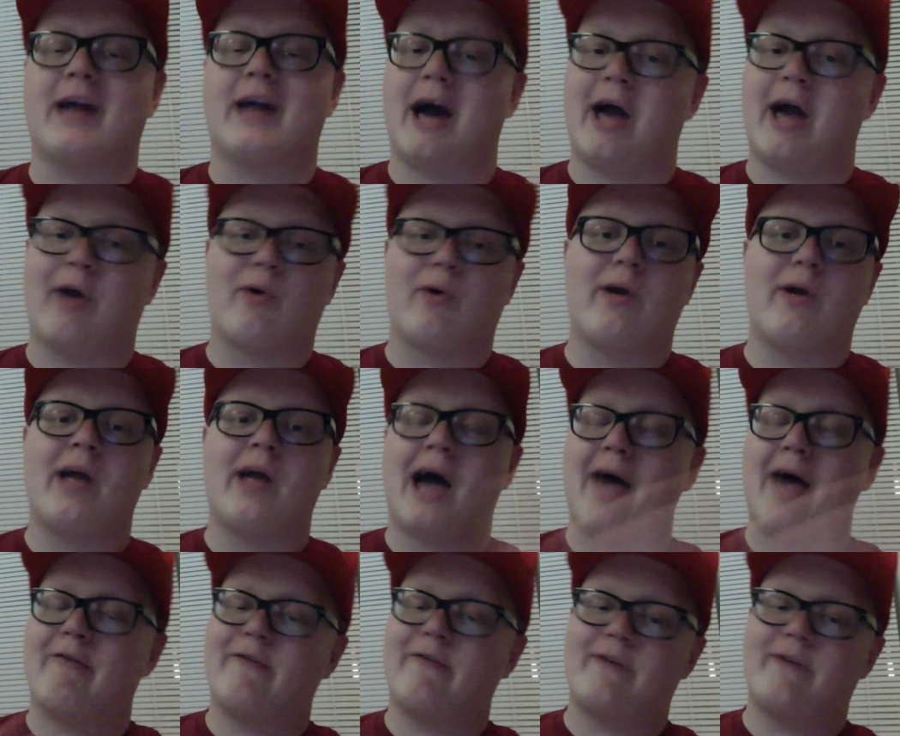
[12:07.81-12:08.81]
I agree. I
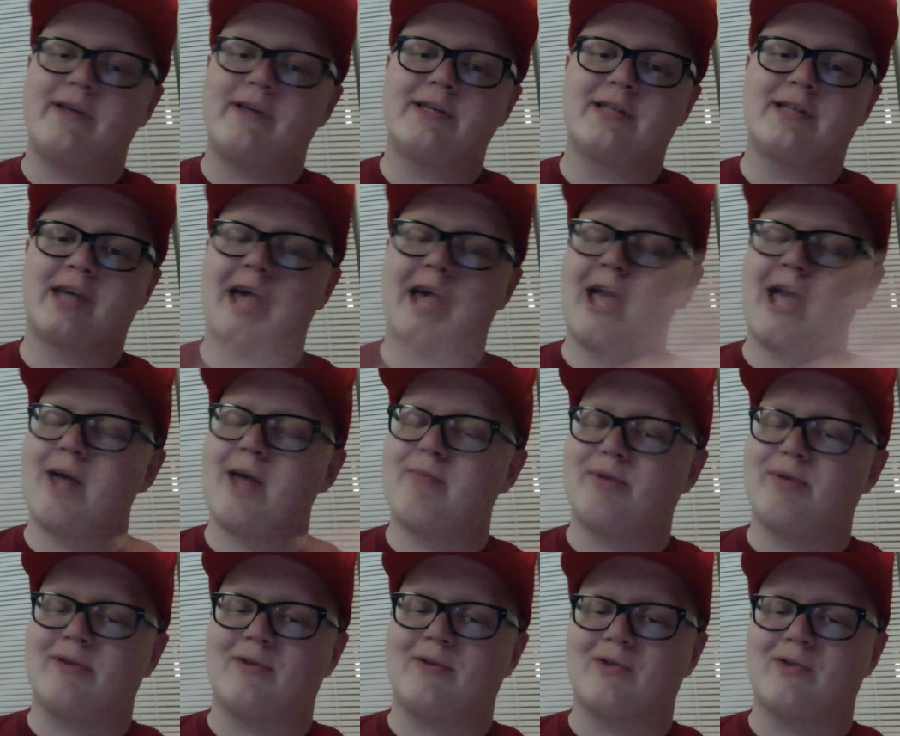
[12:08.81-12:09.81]
haven't finished the game.
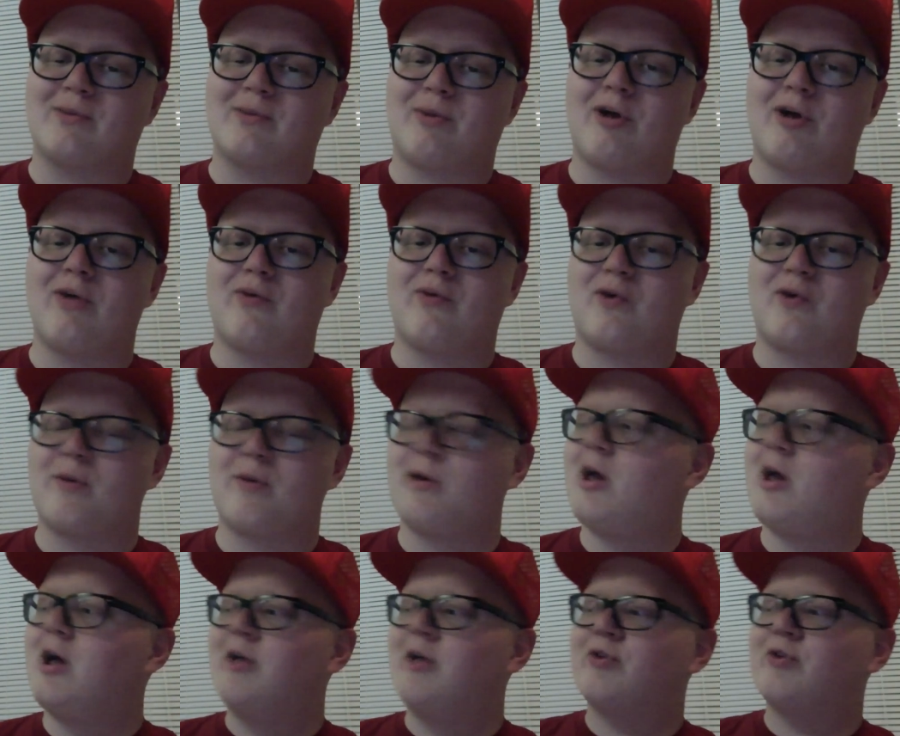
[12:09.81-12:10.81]
Please don't spoil it for me.
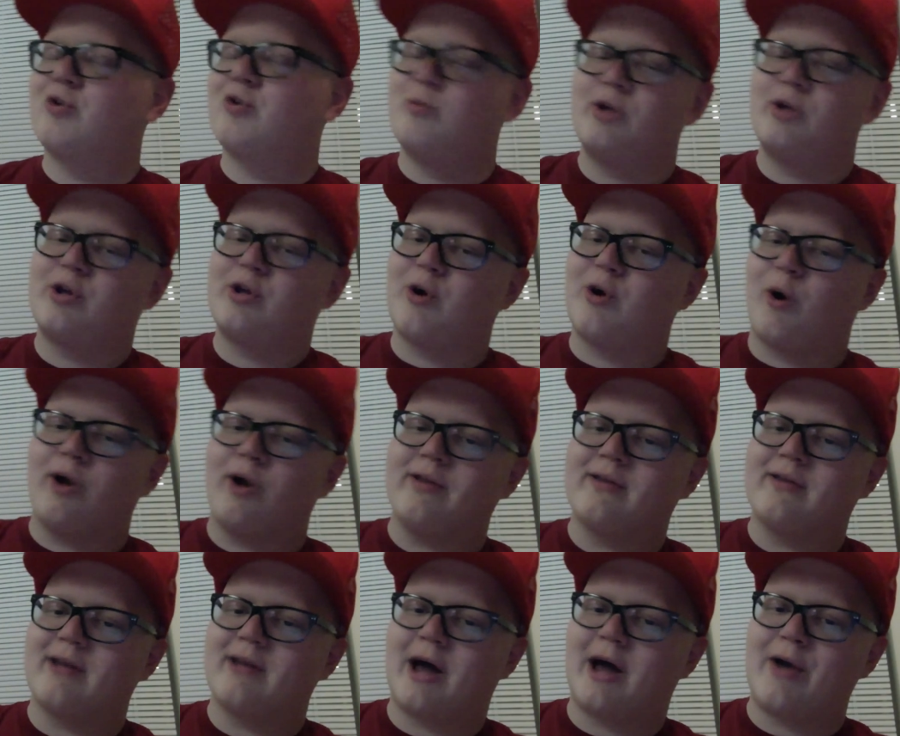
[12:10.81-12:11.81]
It's too many cords.
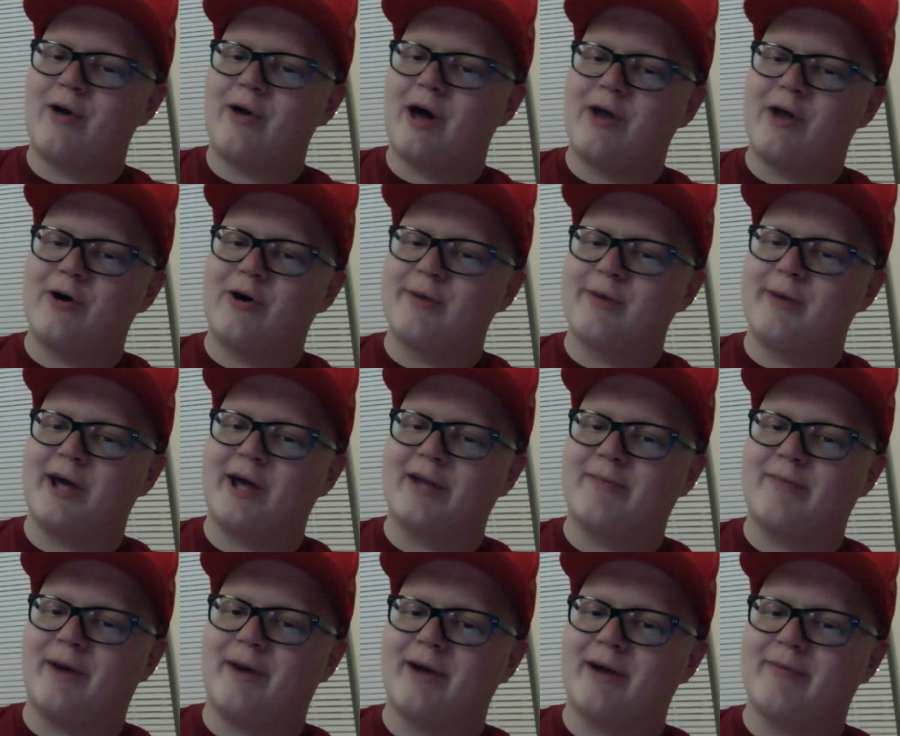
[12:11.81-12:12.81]
I don't know how to hook my
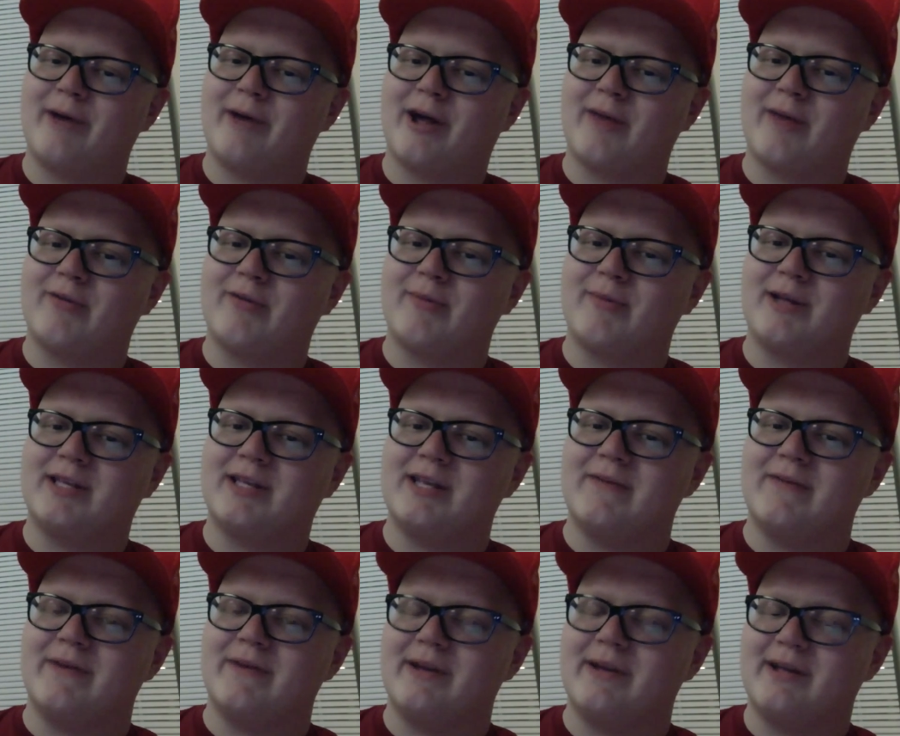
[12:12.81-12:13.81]
Xbox back up to my
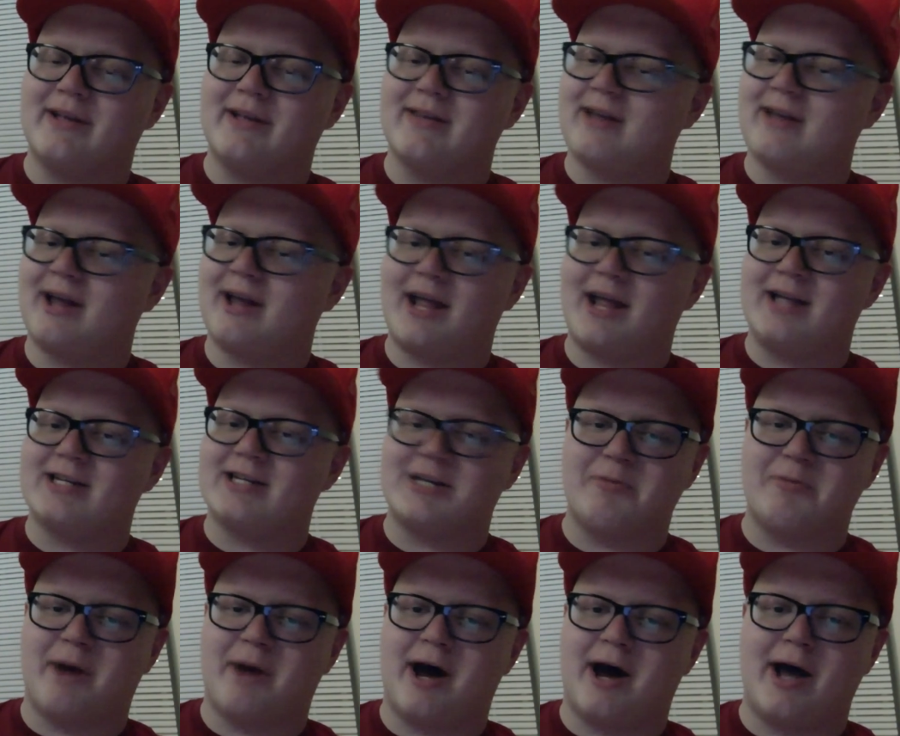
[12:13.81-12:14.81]
TV. It's not
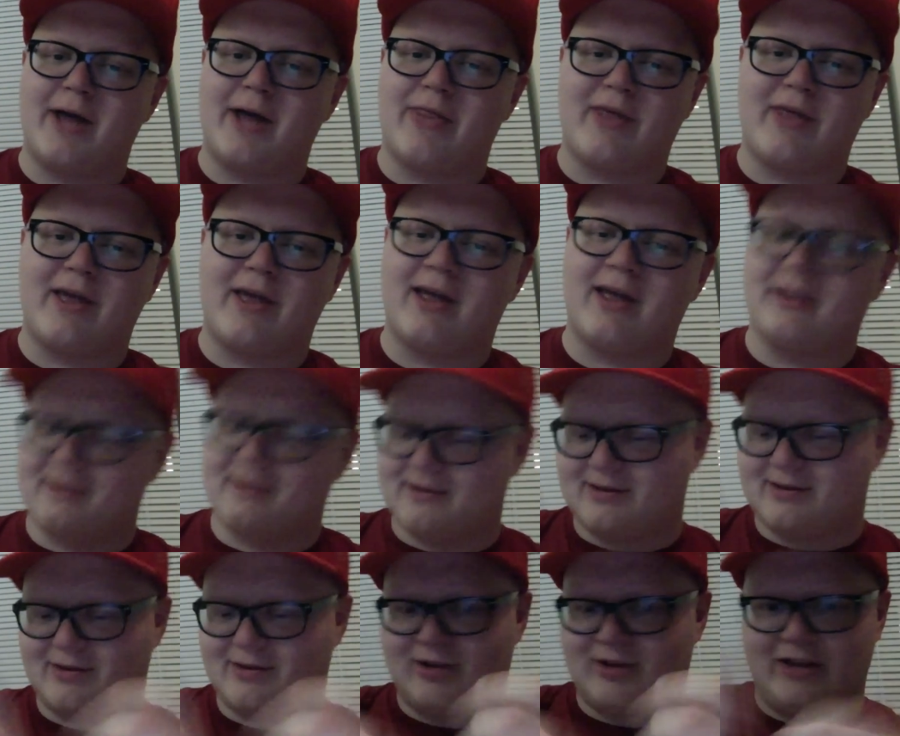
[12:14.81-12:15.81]
HDMI thing. It's just
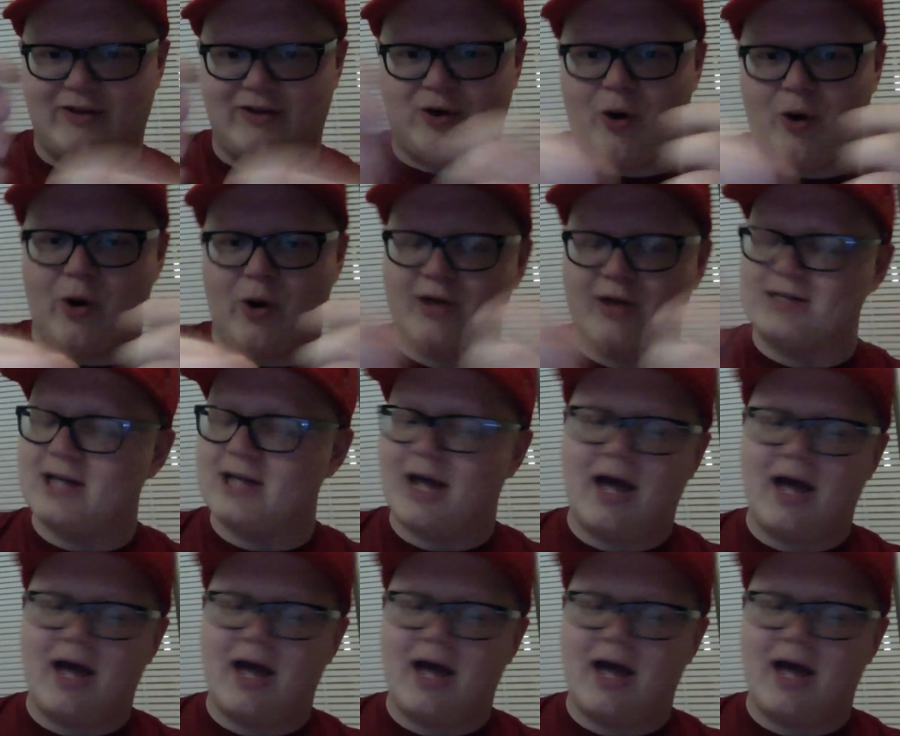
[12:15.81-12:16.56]
these cords.